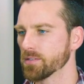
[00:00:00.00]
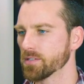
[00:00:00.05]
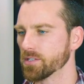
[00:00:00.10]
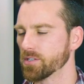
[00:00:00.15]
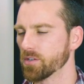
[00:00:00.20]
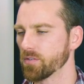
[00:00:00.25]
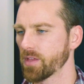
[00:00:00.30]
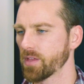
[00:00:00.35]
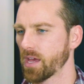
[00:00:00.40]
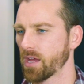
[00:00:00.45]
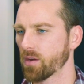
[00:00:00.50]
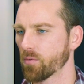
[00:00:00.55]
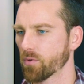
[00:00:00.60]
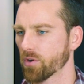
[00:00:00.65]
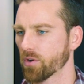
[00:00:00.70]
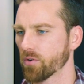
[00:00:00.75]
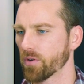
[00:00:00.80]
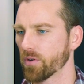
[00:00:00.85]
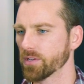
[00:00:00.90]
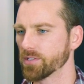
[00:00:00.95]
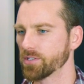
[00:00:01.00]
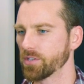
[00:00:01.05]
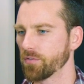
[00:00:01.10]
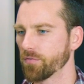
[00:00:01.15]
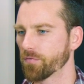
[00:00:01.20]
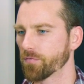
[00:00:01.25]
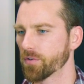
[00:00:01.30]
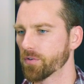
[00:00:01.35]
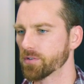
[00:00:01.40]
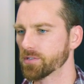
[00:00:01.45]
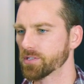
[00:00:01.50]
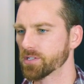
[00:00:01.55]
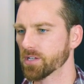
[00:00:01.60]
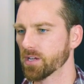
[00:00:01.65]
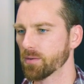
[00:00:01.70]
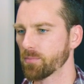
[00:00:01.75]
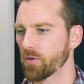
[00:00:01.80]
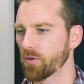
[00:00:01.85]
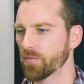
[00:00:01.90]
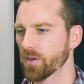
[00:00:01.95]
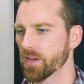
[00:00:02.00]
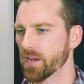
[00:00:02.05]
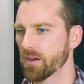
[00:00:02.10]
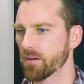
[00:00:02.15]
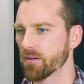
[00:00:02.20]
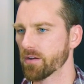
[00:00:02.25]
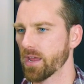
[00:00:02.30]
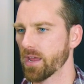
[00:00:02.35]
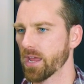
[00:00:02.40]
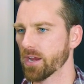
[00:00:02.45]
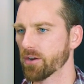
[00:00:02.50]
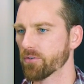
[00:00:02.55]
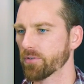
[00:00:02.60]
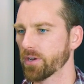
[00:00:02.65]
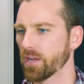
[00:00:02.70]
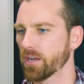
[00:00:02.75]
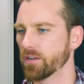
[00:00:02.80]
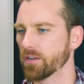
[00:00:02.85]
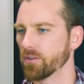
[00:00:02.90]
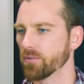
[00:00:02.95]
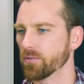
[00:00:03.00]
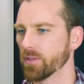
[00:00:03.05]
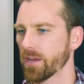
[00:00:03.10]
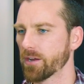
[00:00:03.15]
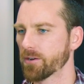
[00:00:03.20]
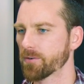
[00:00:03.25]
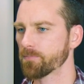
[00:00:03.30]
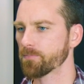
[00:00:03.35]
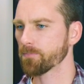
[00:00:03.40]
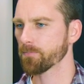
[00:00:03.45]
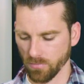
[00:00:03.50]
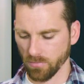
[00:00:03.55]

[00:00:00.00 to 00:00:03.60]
To do that, we're going to first come over here and create a new layer.